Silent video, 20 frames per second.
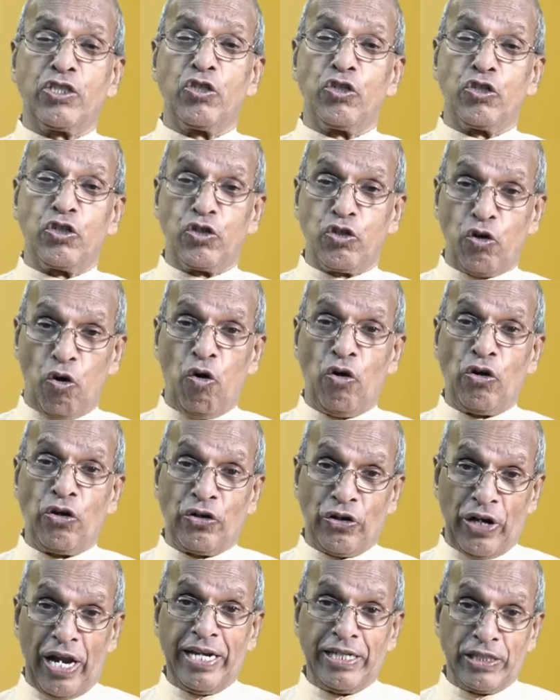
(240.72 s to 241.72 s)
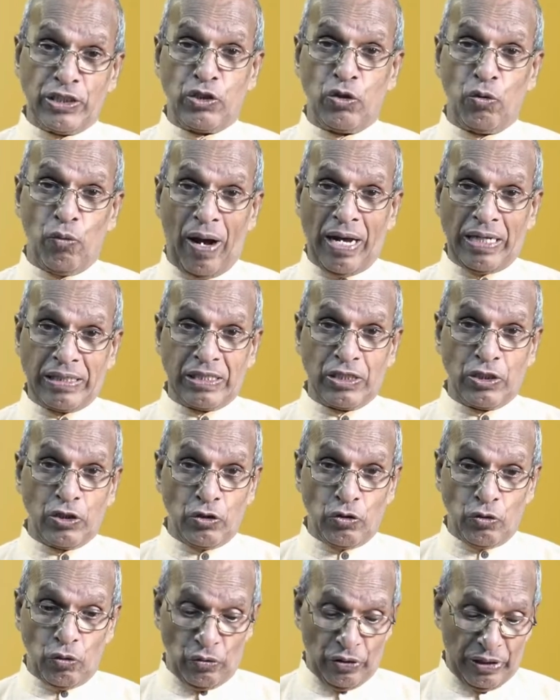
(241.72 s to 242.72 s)
to show grace to us
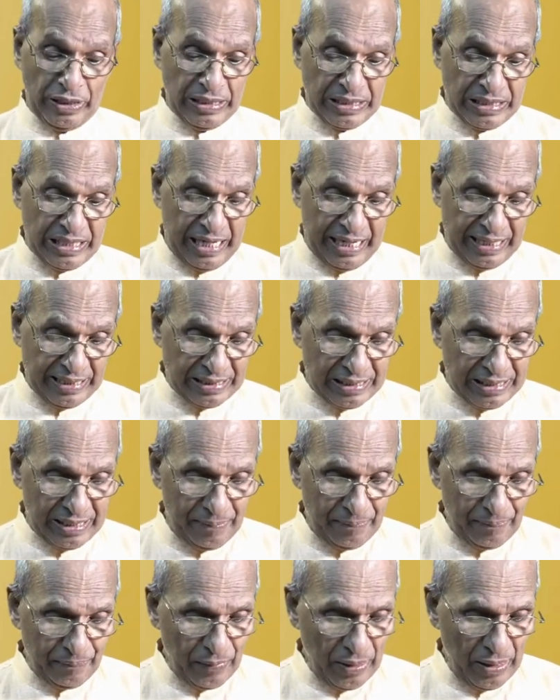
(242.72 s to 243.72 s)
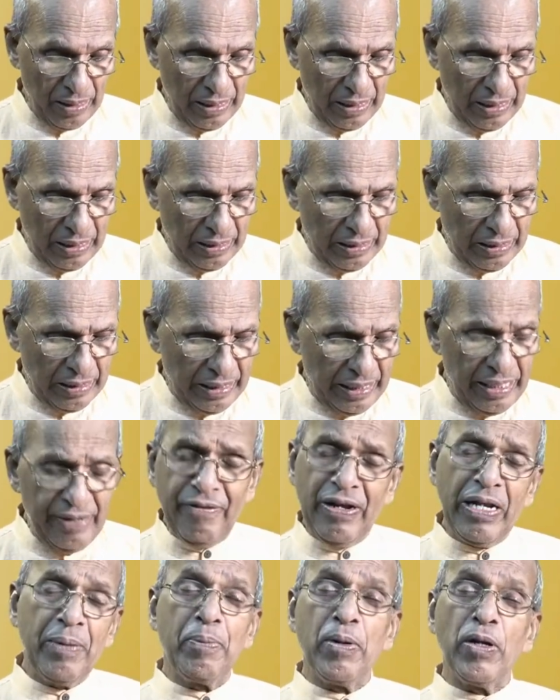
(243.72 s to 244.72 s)
to do these things.
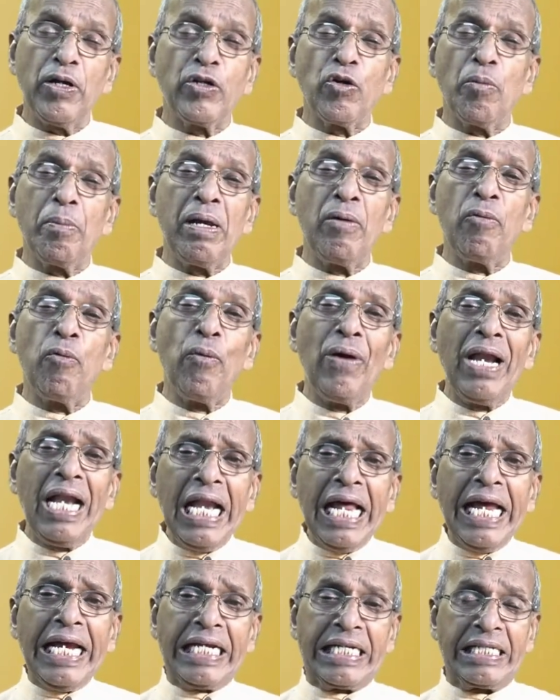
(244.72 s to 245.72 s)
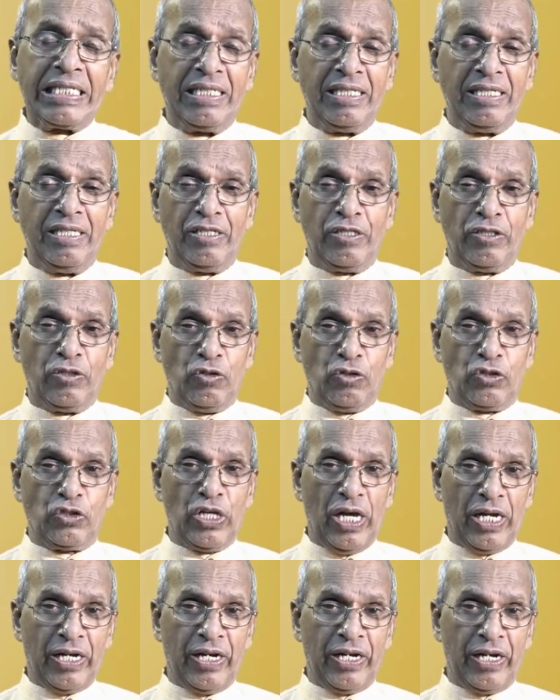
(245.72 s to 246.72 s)
Even to be willing to
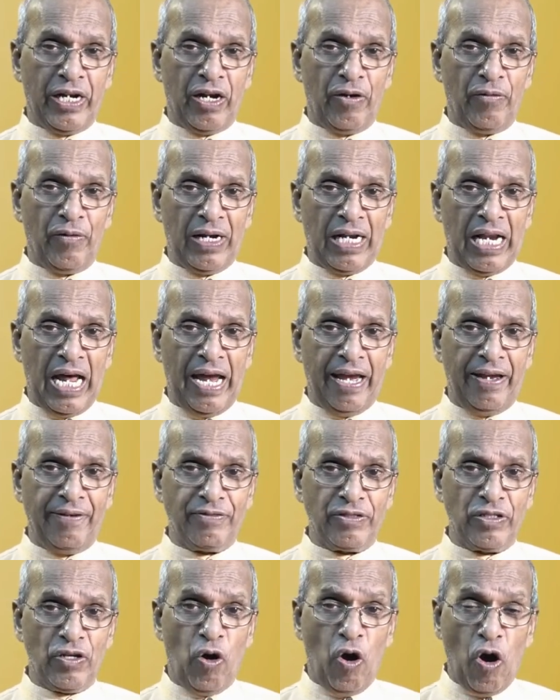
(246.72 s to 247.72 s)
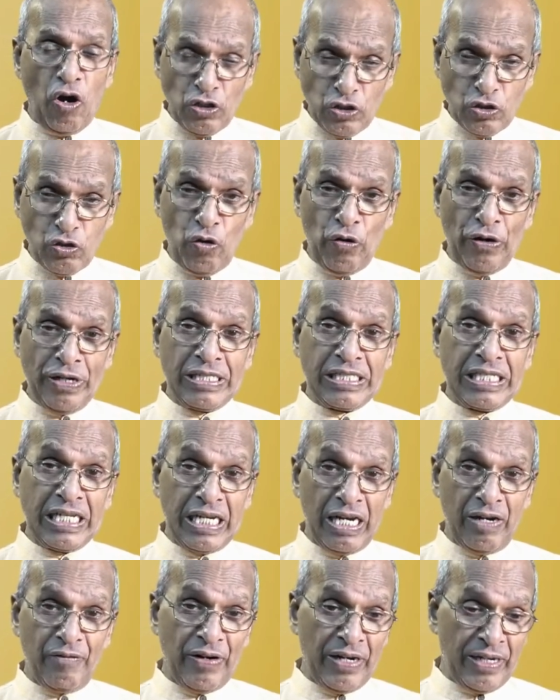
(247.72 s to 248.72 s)
surrender our lives also is
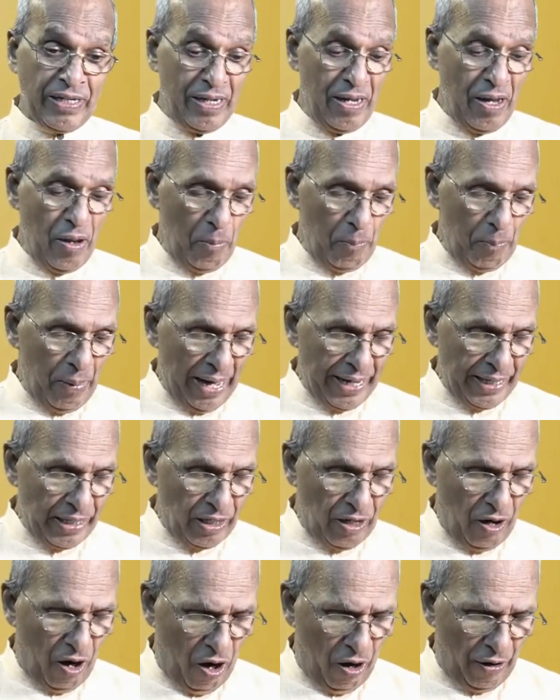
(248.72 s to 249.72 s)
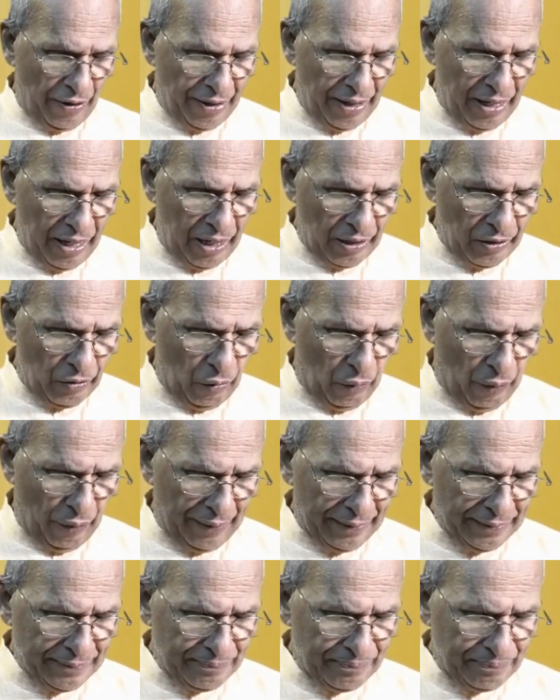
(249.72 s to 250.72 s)
given by God alone.